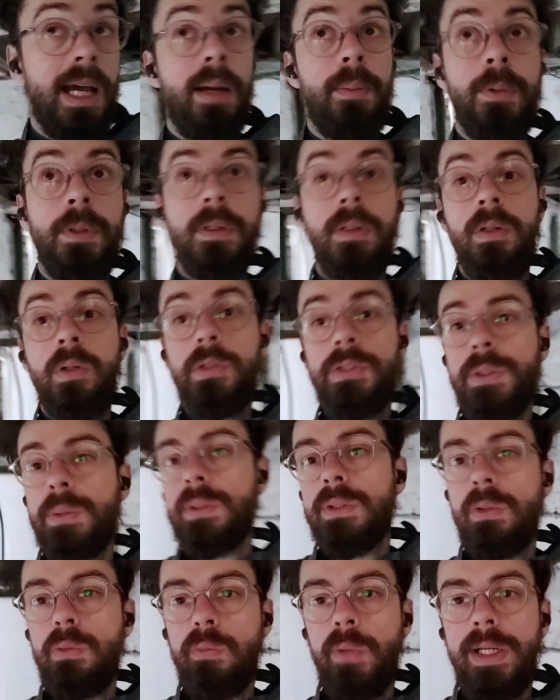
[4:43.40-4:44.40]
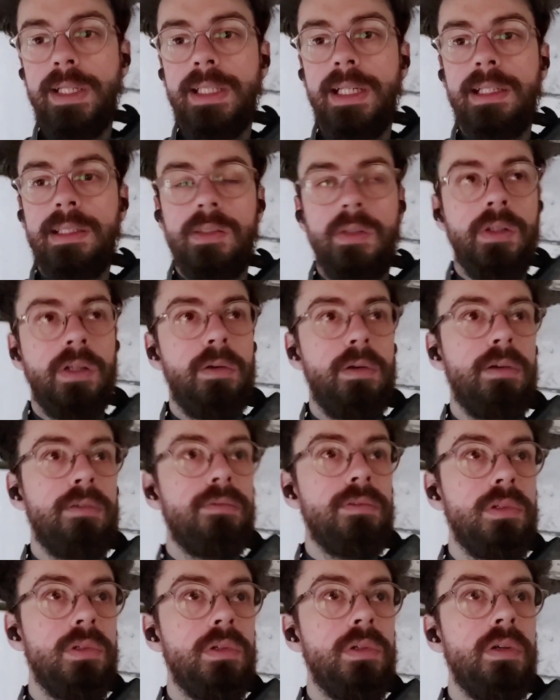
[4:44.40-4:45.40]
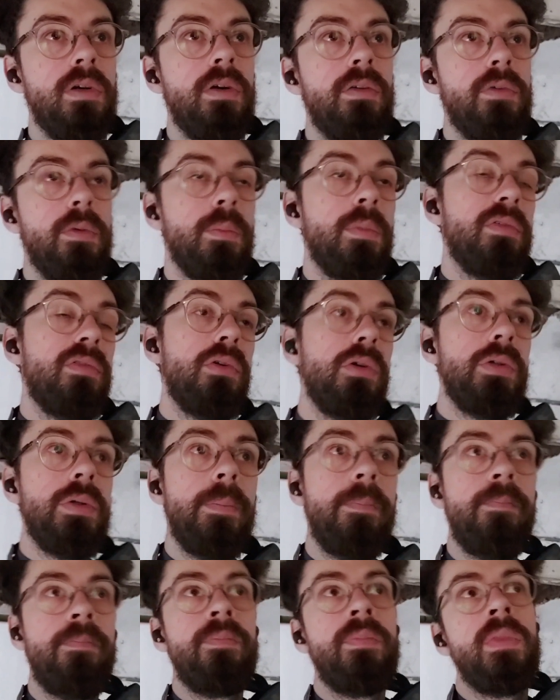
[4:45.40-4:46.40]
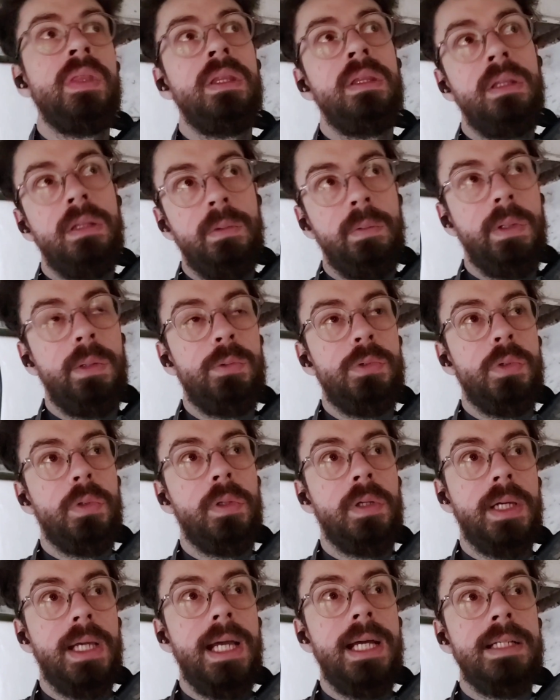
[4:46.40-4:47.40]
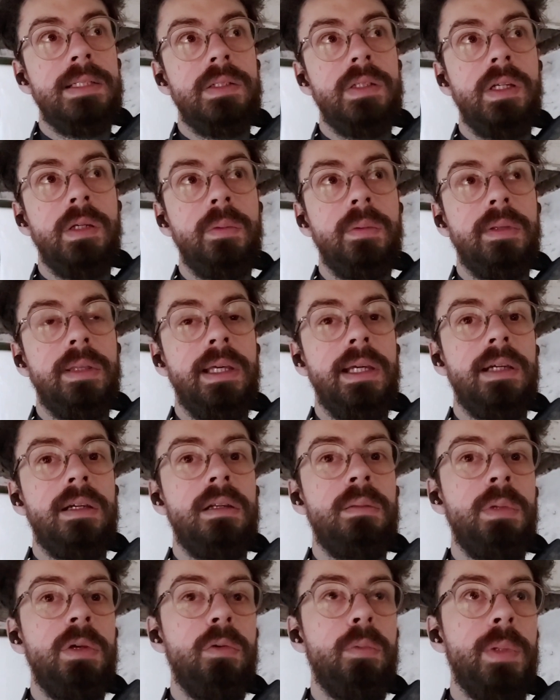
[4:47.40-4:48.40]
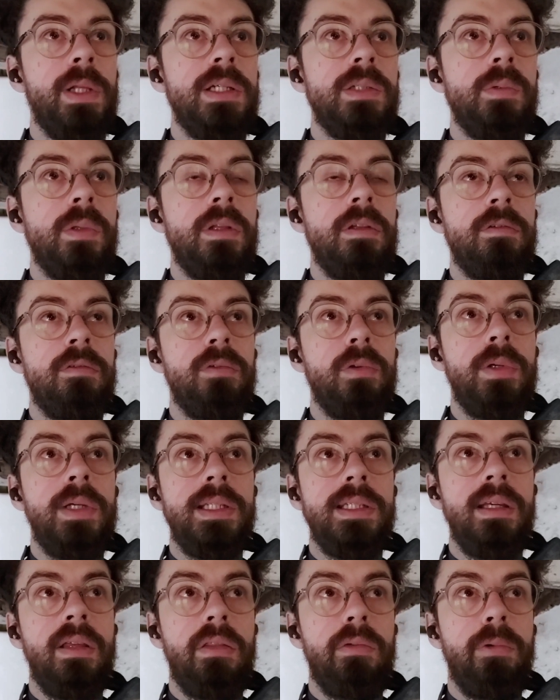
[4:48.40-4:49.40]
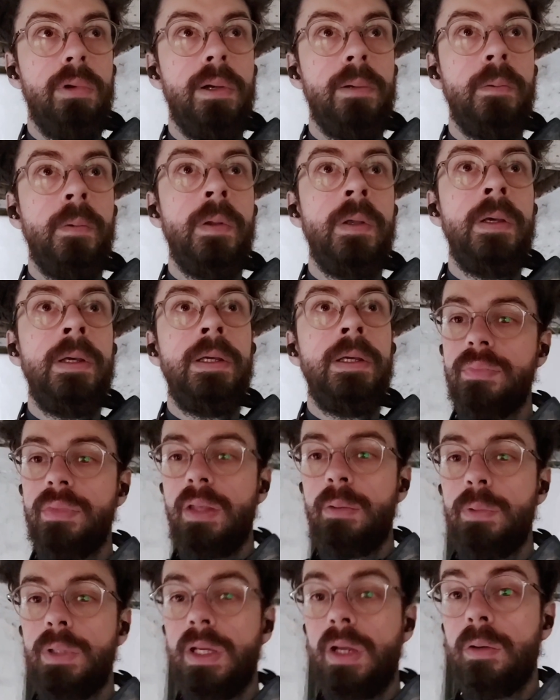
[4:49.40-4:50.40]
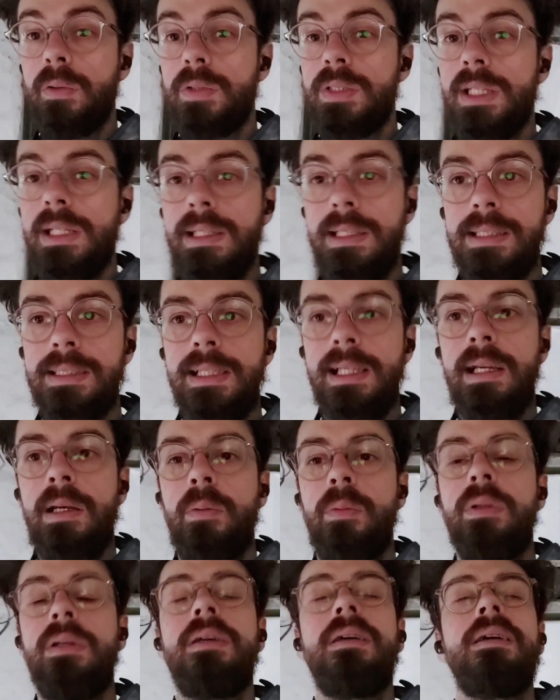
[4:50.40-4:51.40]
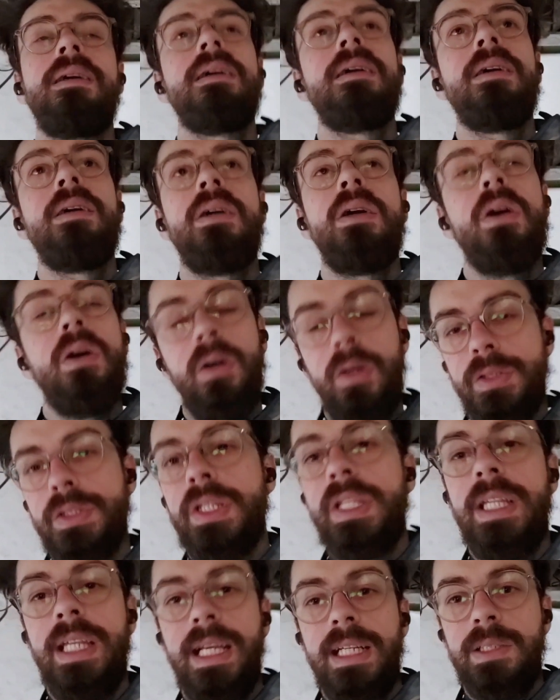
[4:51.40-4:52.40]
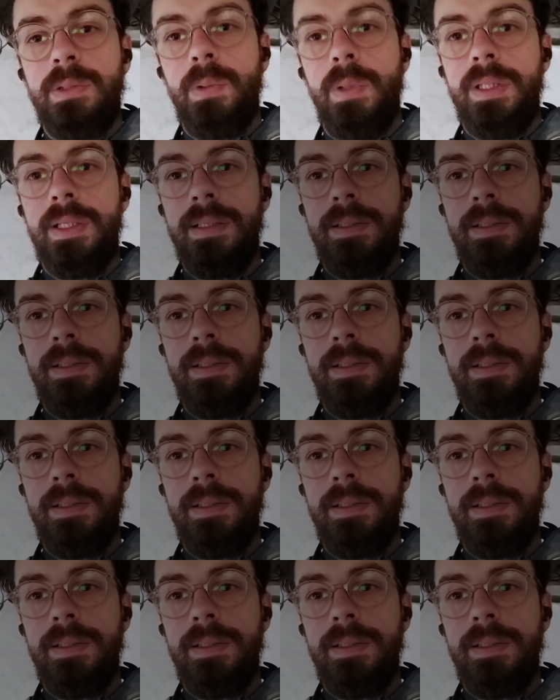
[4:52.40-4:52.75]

happen. Also, it's all radiators on the ground floor from before when it was all on gas, so they are going to be replaced with underfloor heating throughout. There we go. Ceiling is down. On to the next one.